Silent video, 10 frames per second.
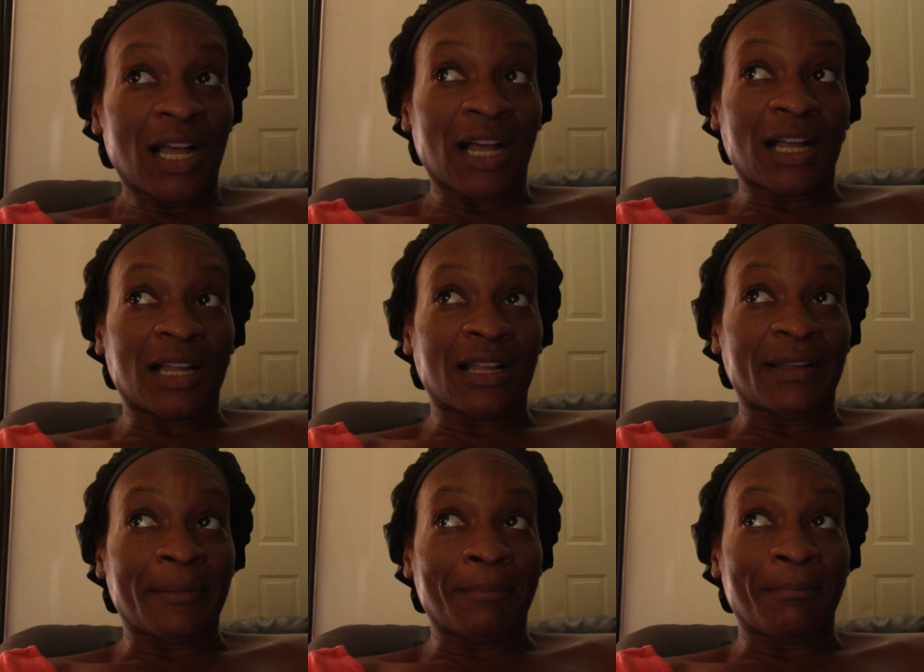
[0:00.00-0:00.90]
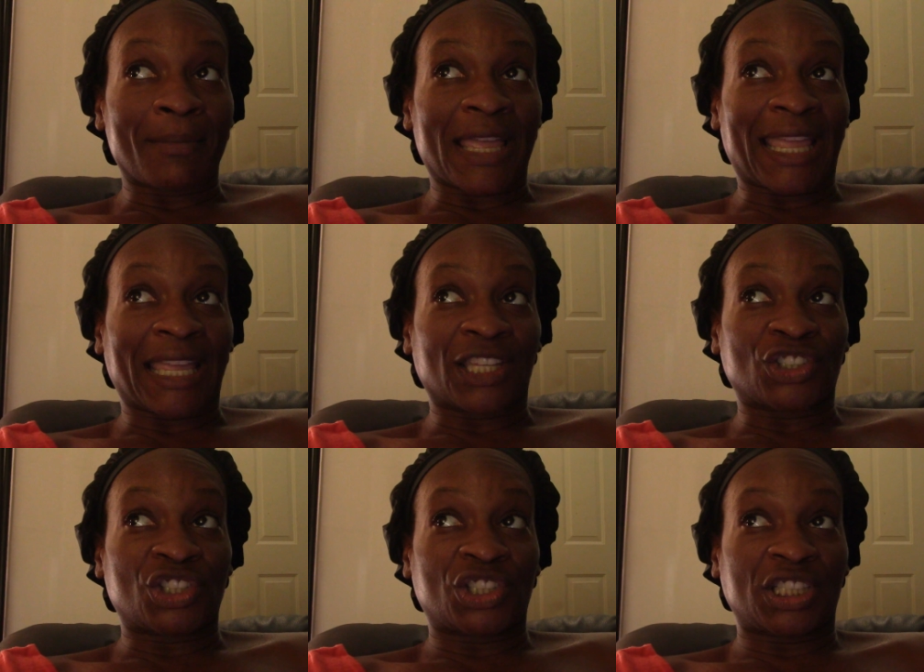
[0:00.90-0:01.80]
um,
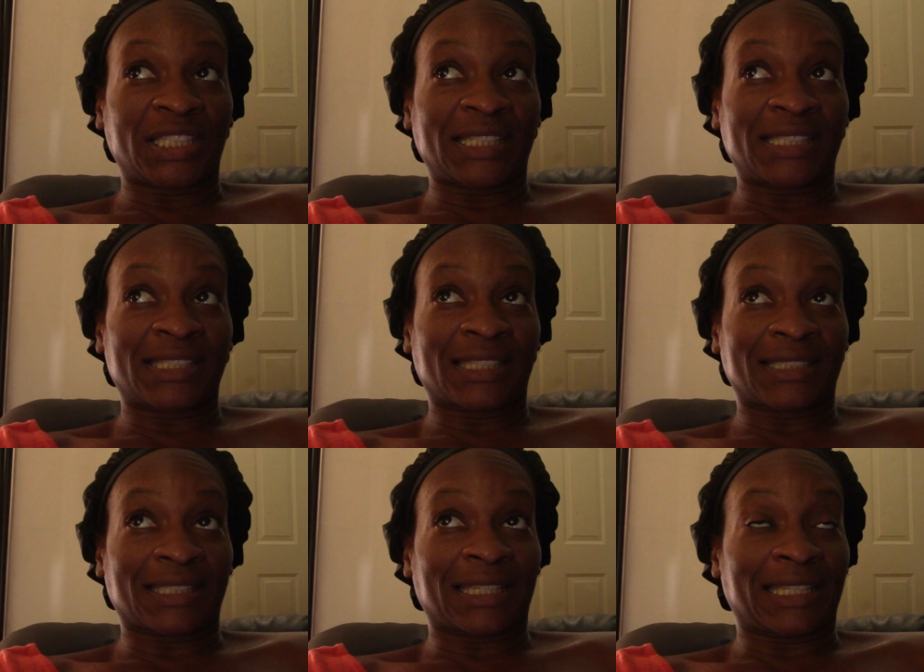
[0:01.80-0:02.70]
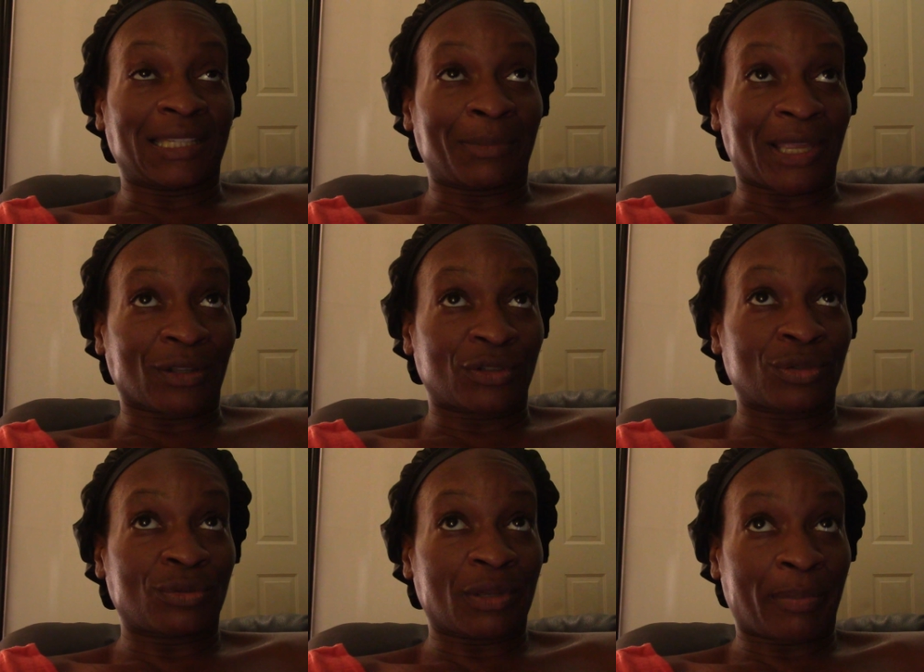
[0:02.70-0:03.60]
and she sent an email
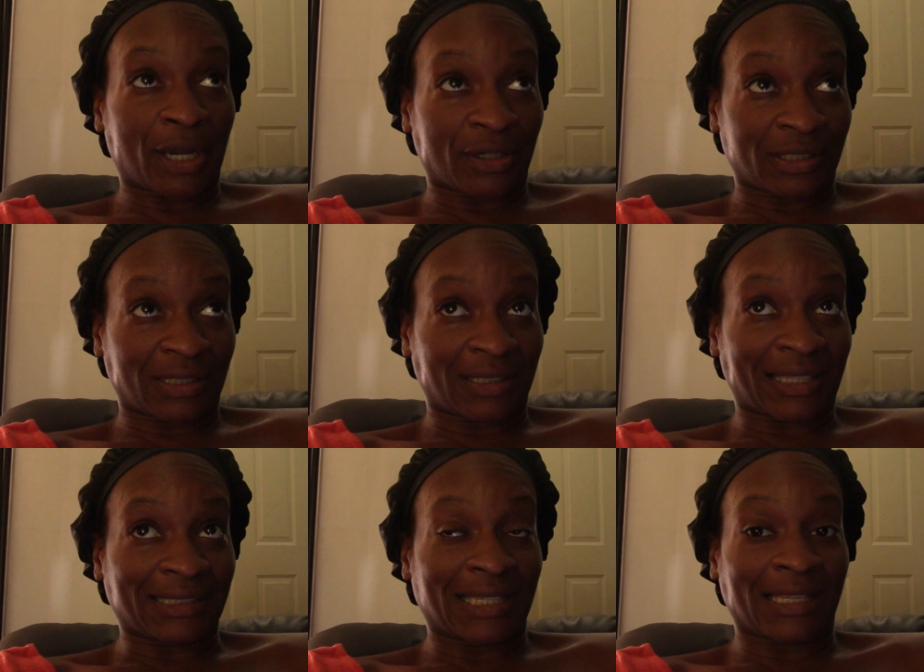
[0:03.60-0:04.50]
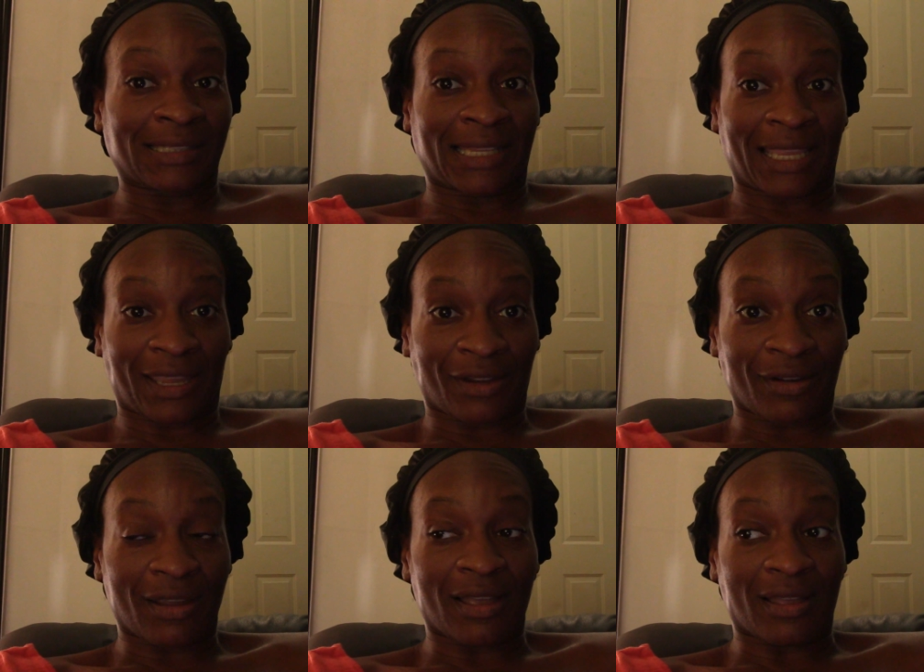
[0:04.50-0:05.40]
to the person that takes
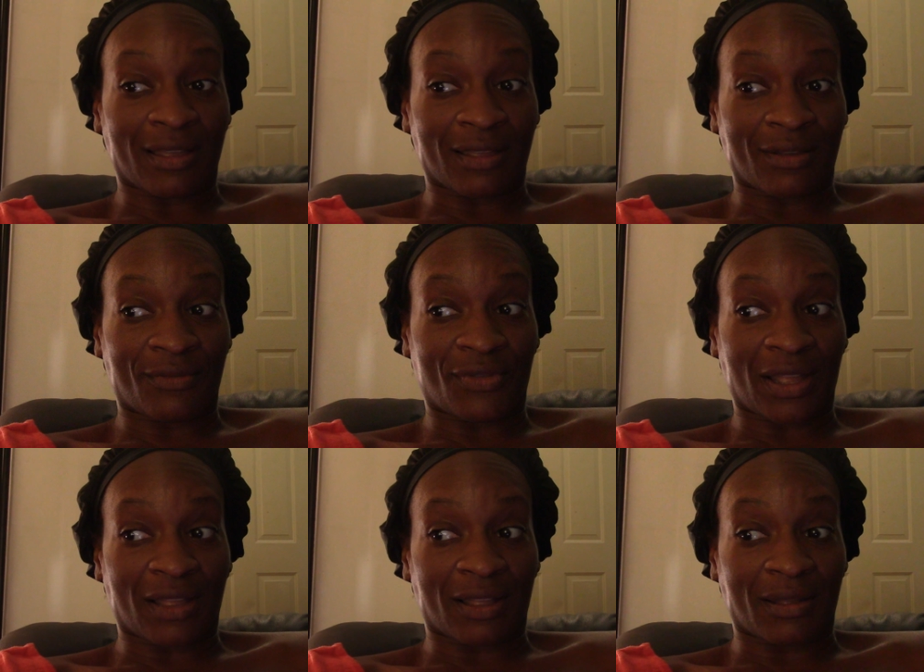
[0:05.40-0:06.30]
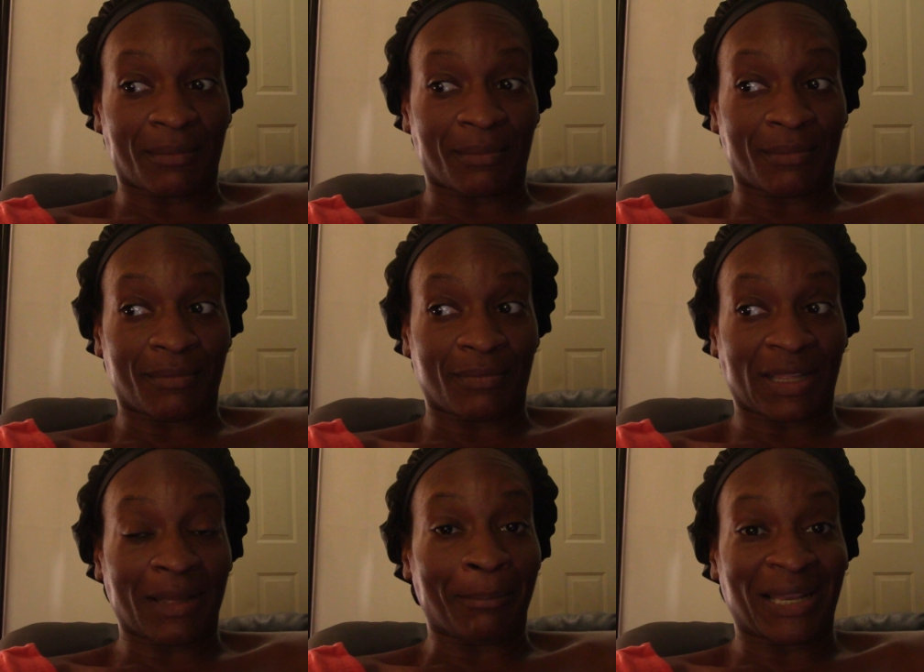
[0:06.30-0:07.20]
care of um,
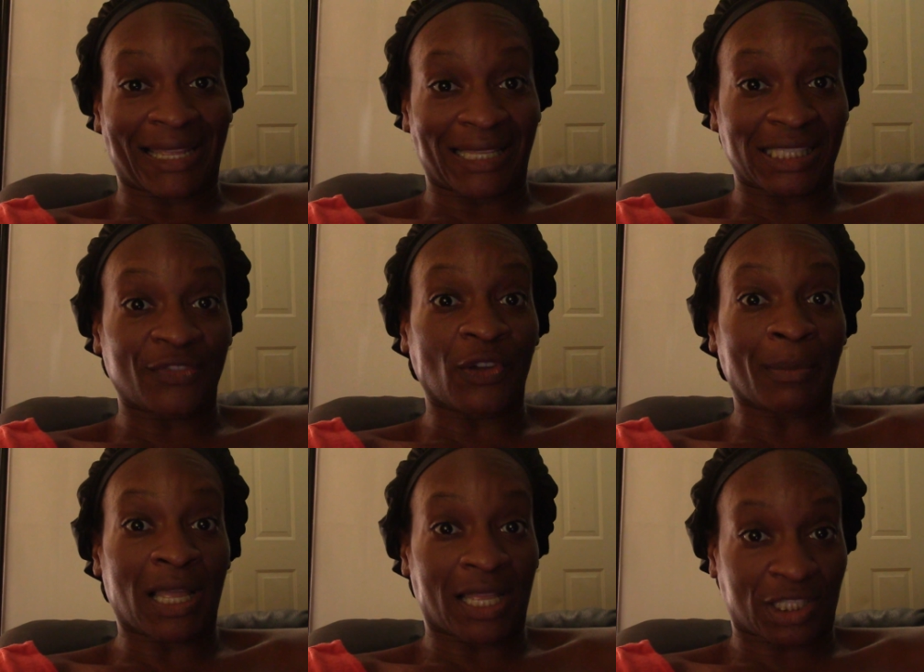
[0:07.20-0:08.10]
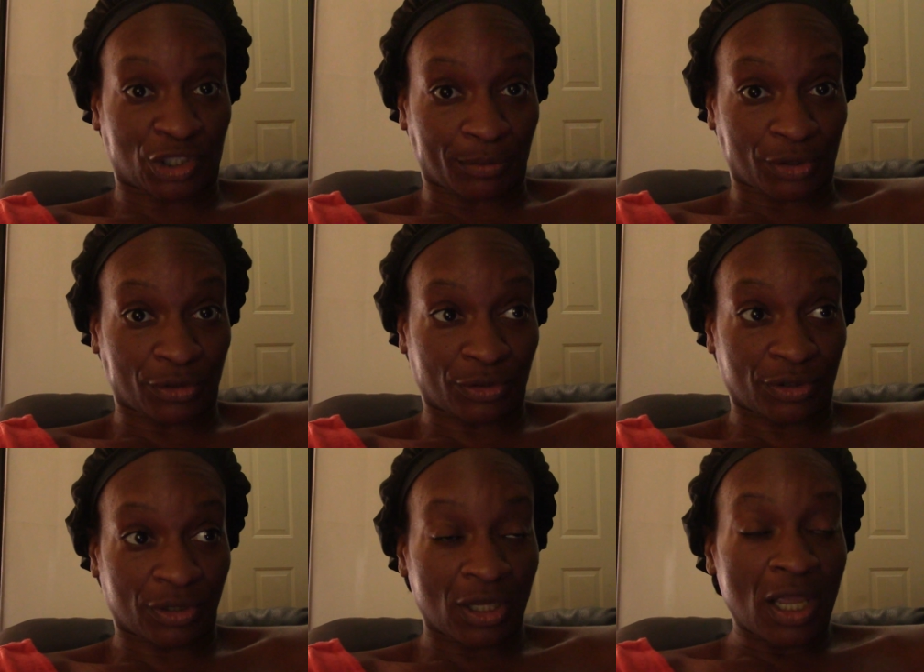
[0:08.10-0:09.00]
complaints from customers